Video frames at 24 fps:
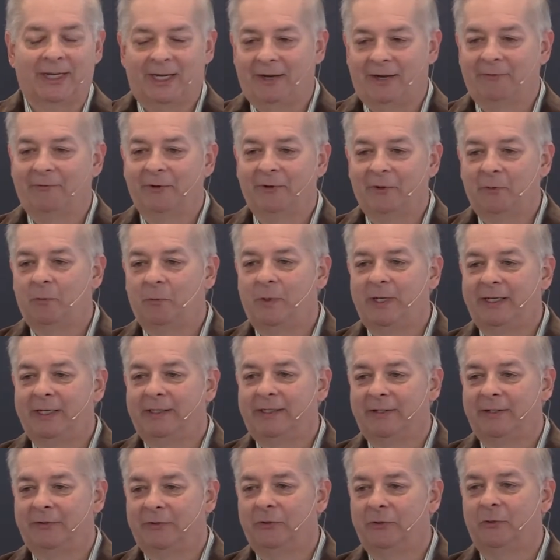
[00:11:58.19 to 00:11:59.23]
every week
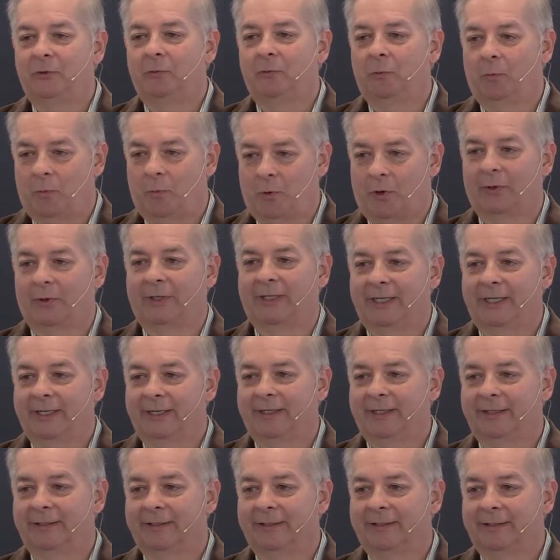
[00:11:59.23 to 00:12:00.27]
that you walk
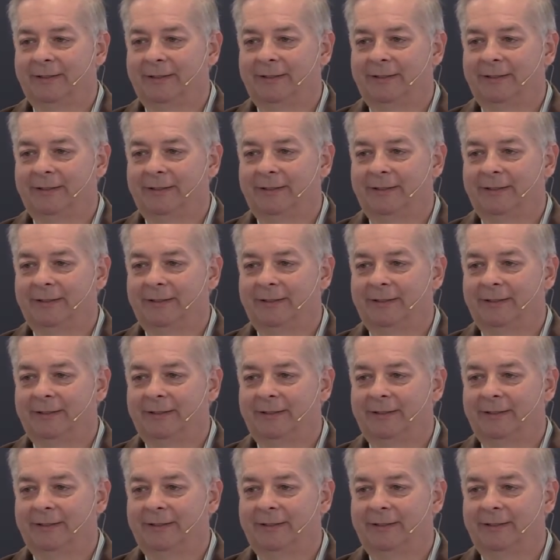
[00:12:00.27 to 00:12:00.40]
in,